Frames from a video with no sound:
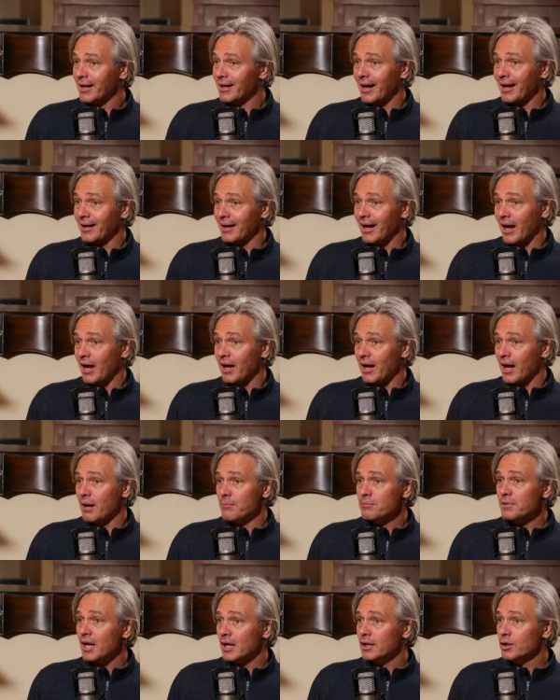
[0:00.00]
I, I,
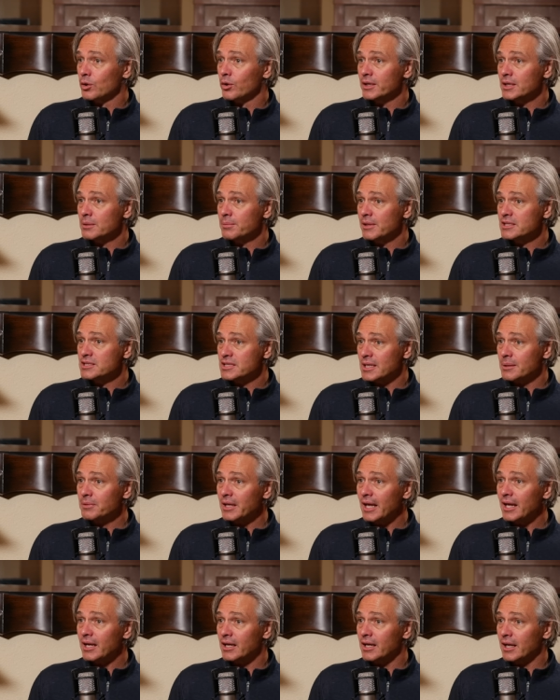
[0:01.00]
I'm not going to be
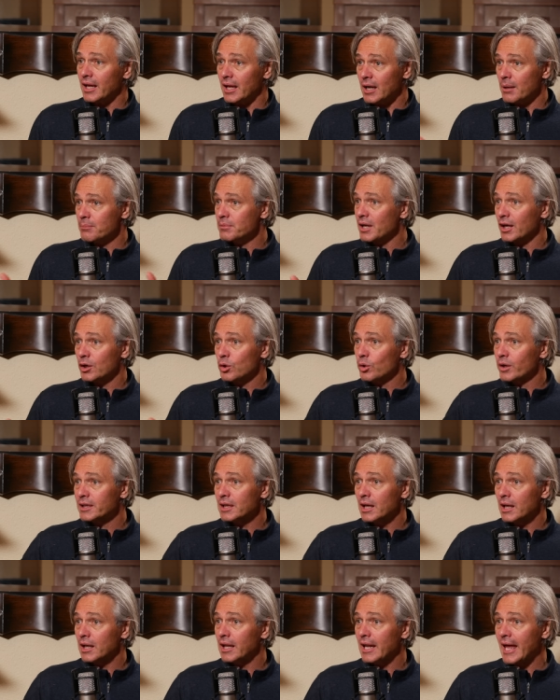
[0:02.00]
intimidated again. I'm not going
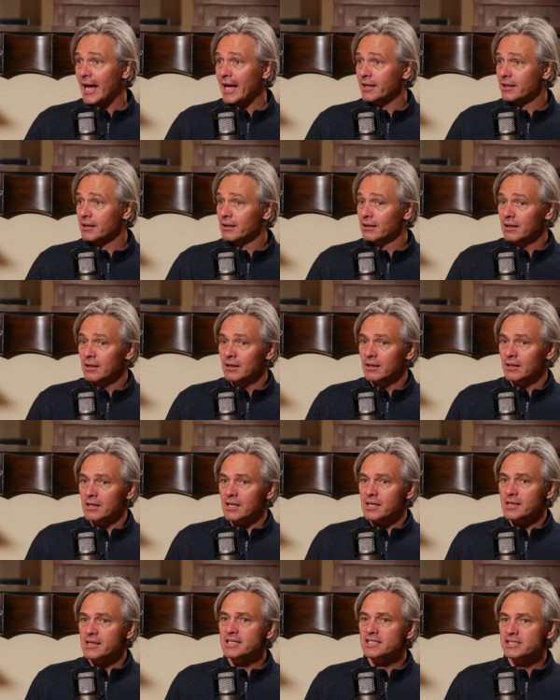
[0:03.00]
to let
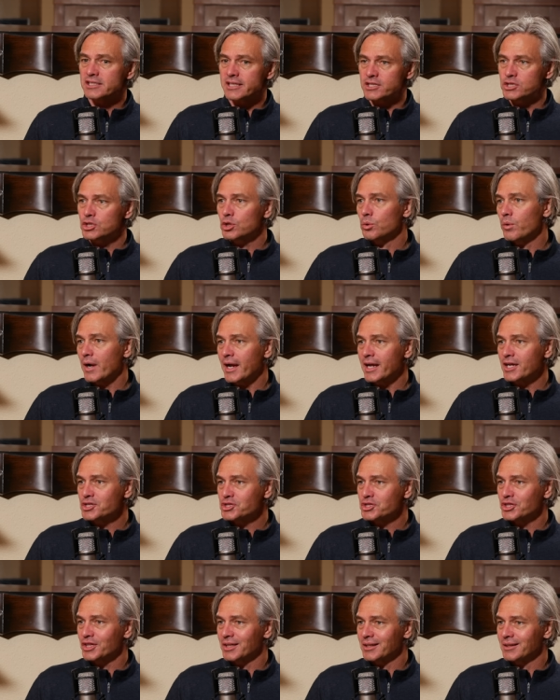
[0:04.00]
the
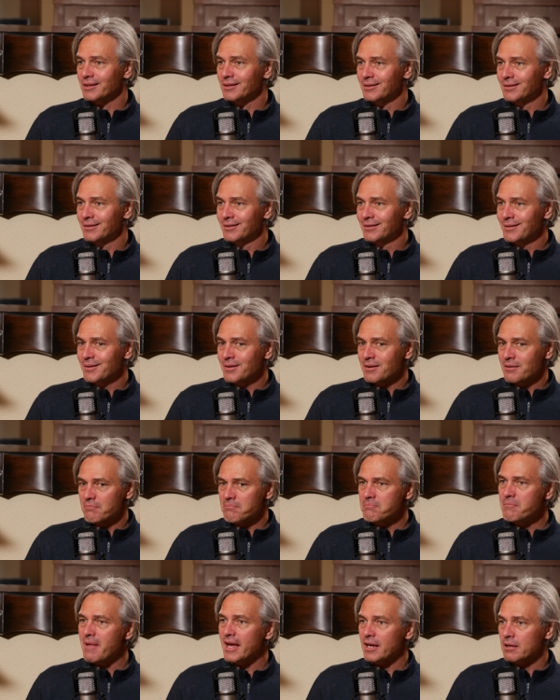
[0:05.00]
situation
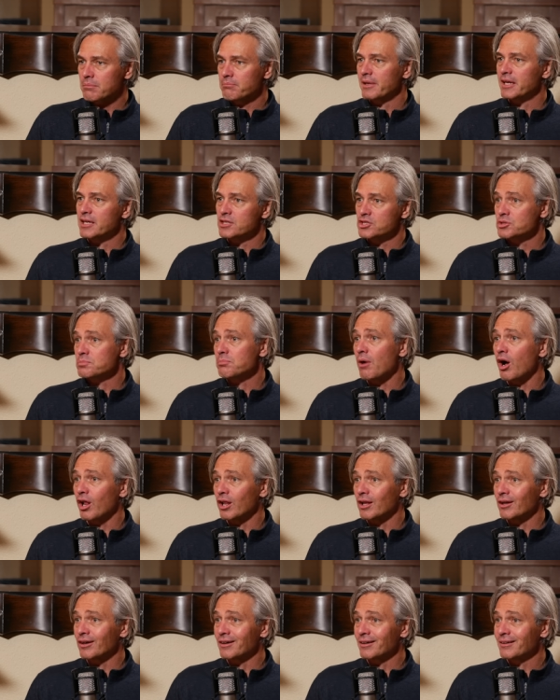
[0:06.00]
make me
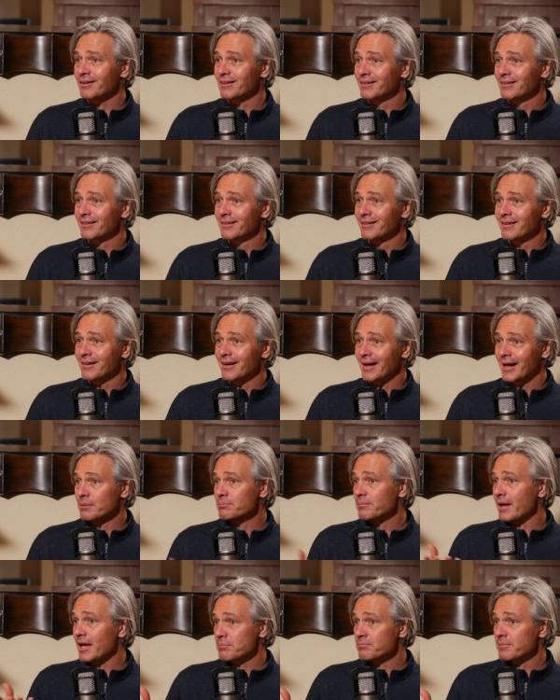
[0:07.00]
smaller
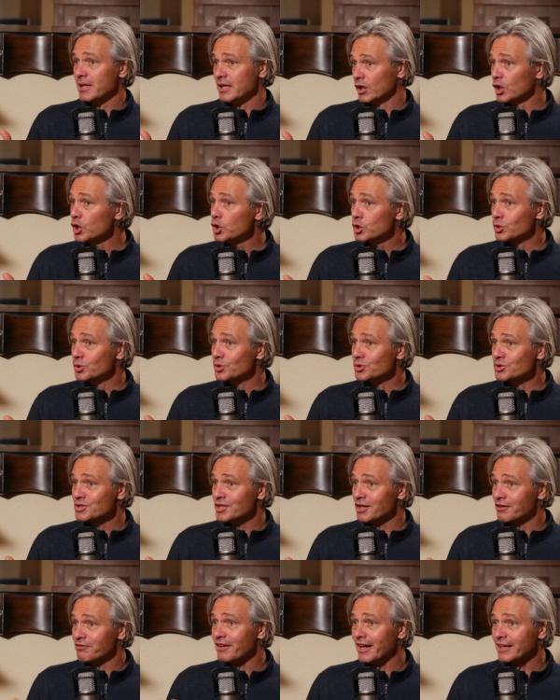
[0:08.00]
and make right. me
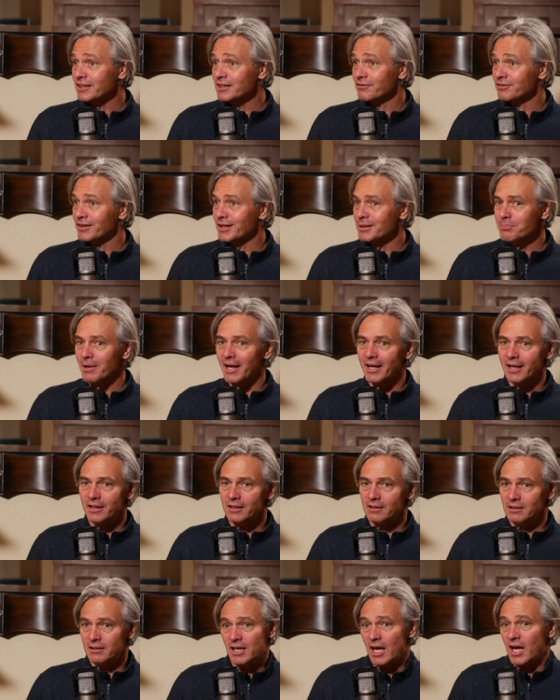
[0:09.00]
lose effectively
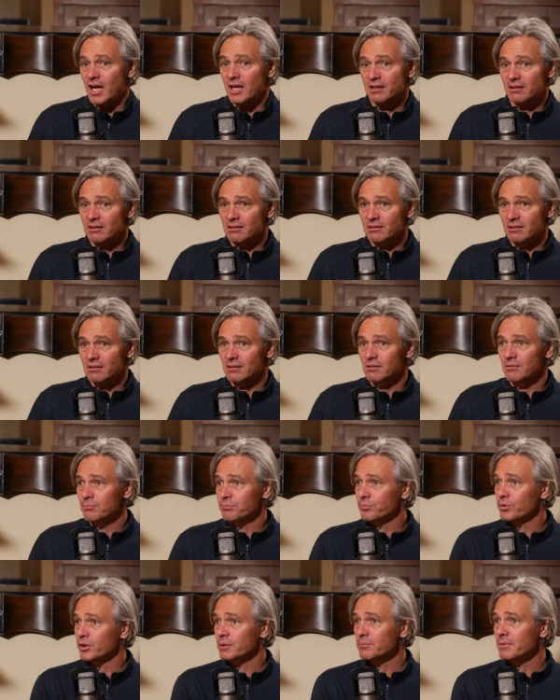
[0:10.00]
by not
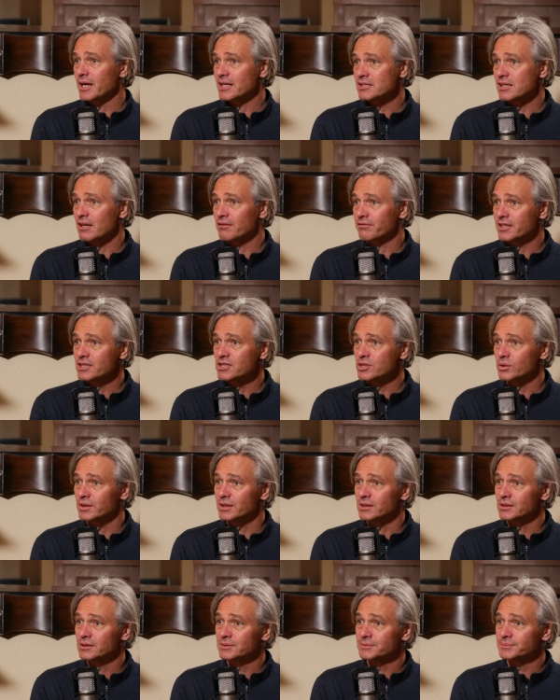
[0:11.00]
putting myself into it.